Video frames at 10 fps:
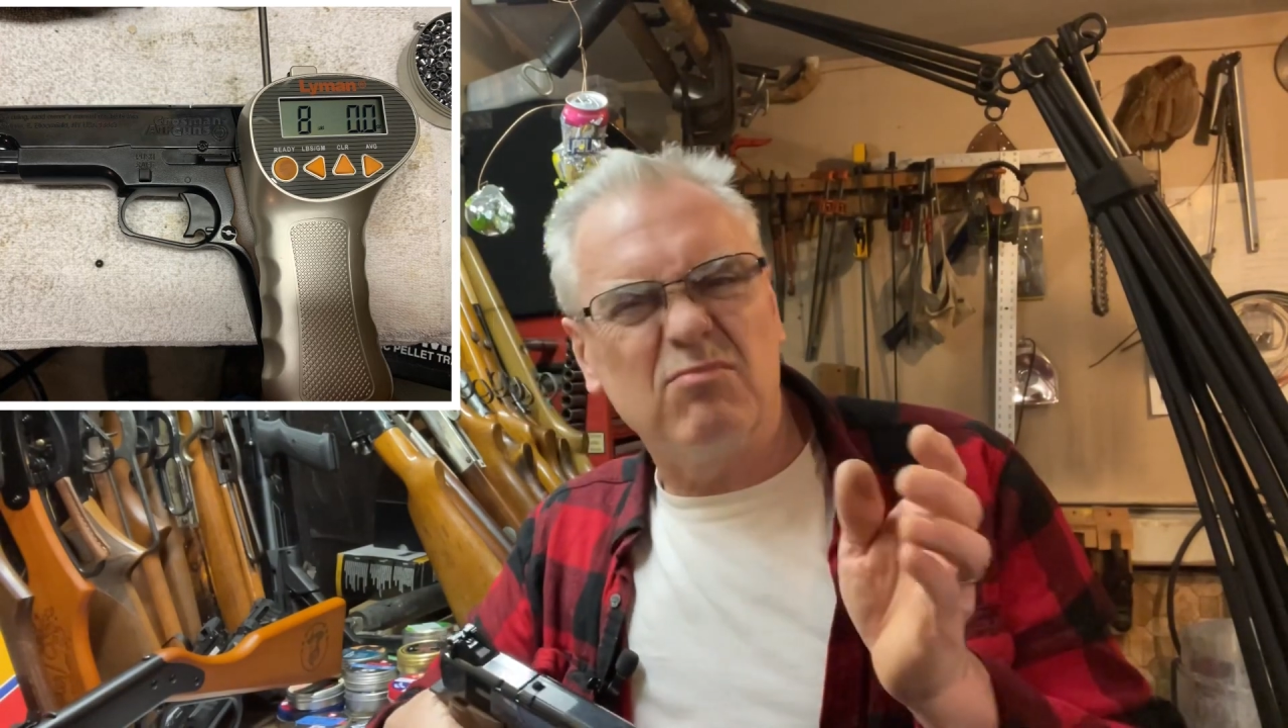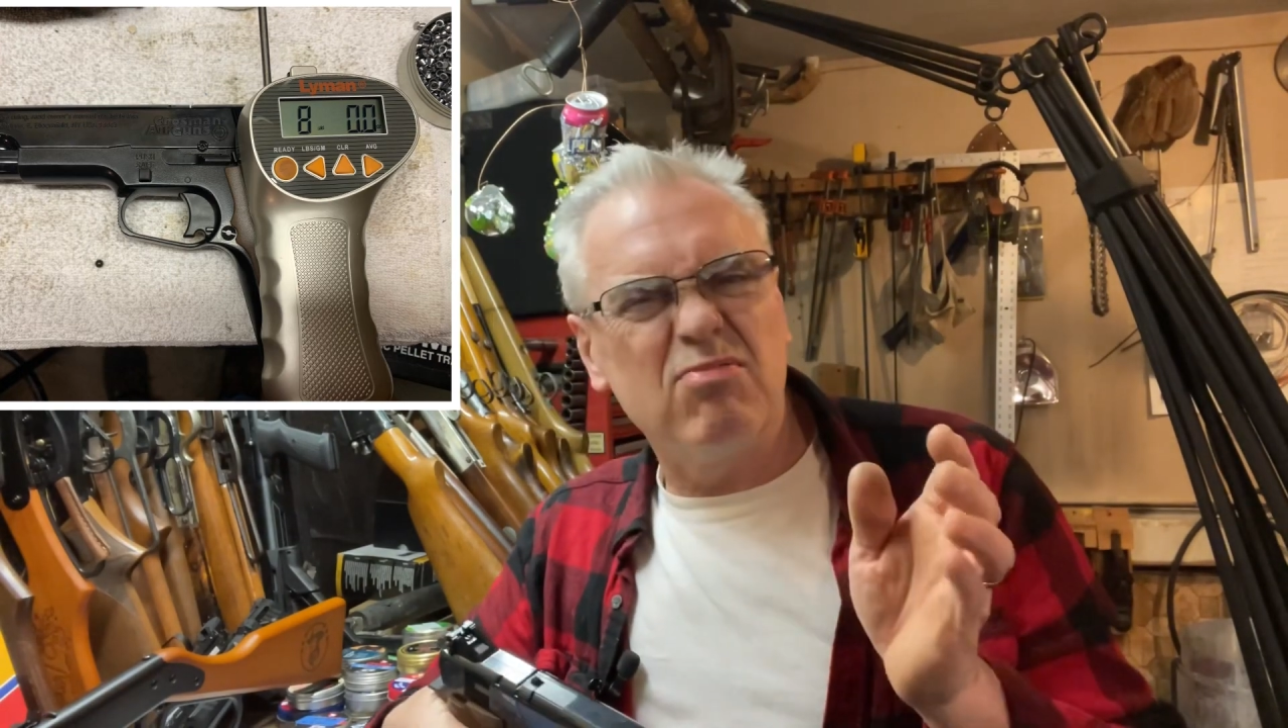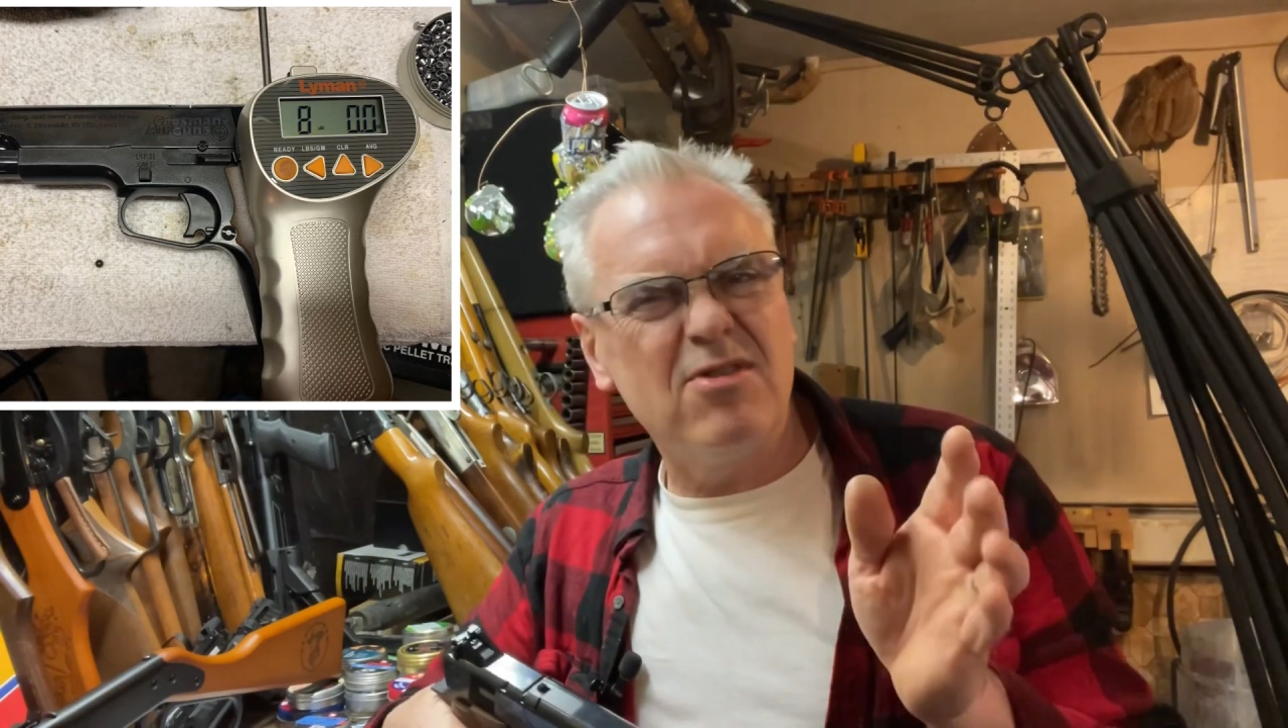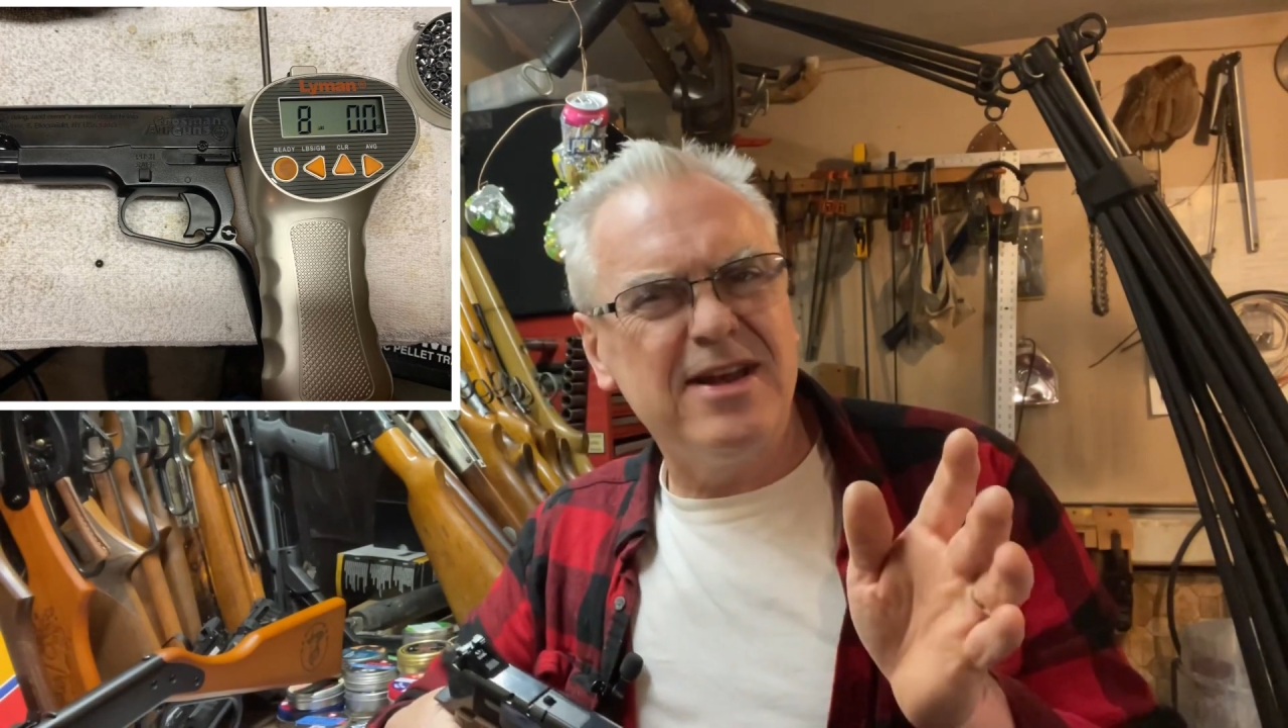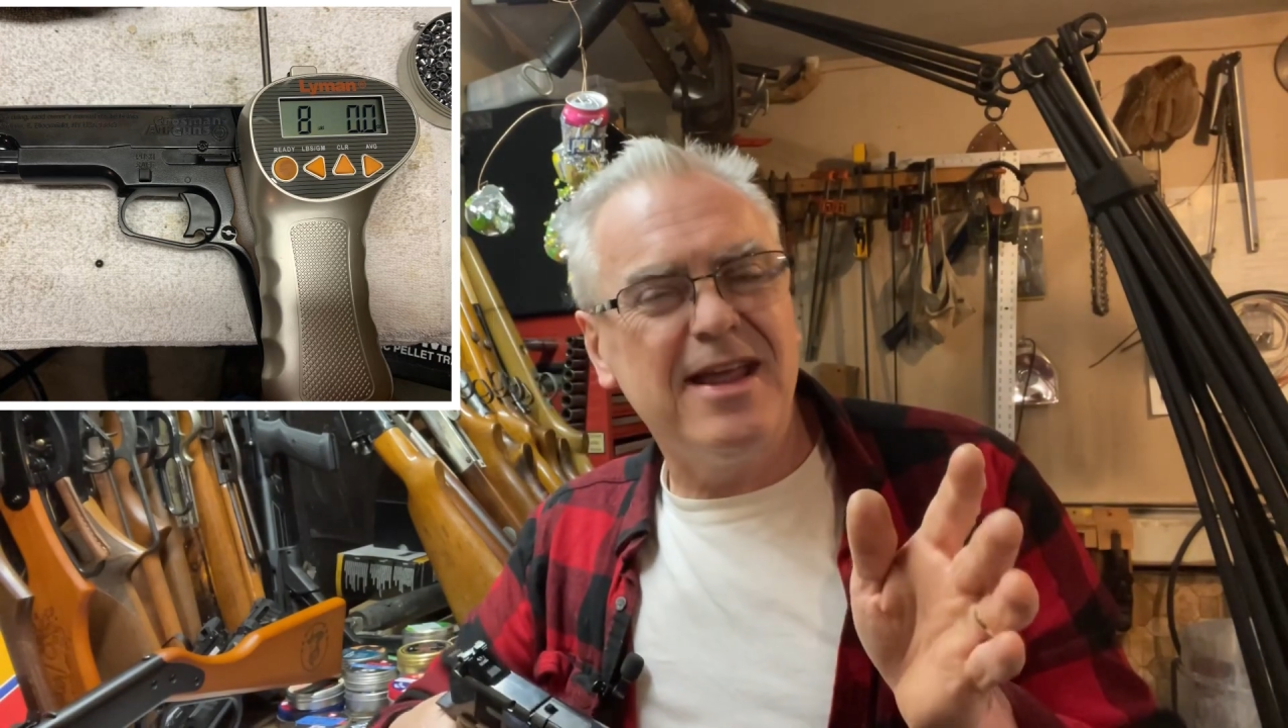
pretty